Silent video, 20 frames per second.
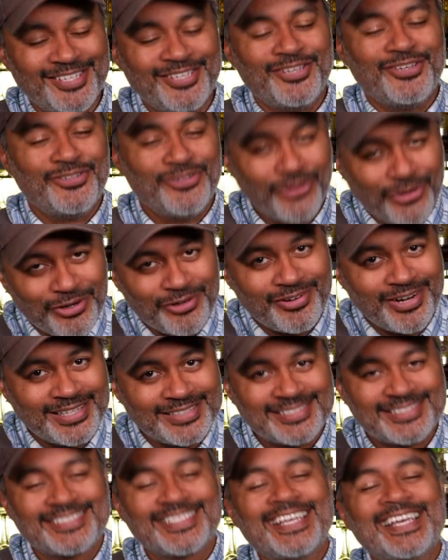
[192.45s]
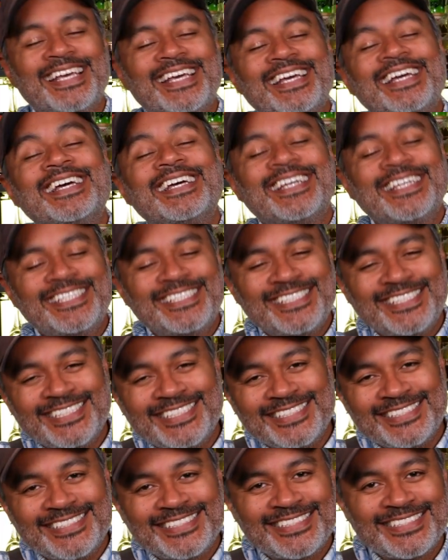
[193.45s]
You know the rest.
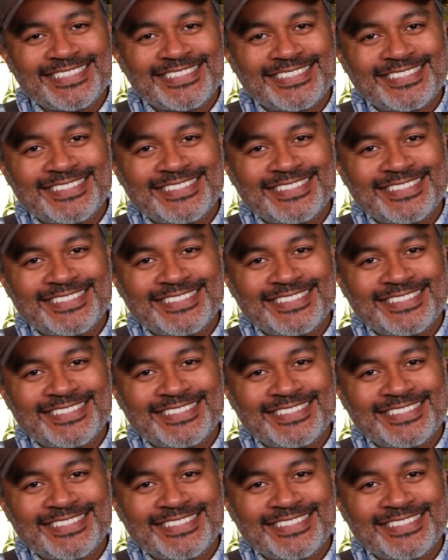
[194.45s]
Cheers.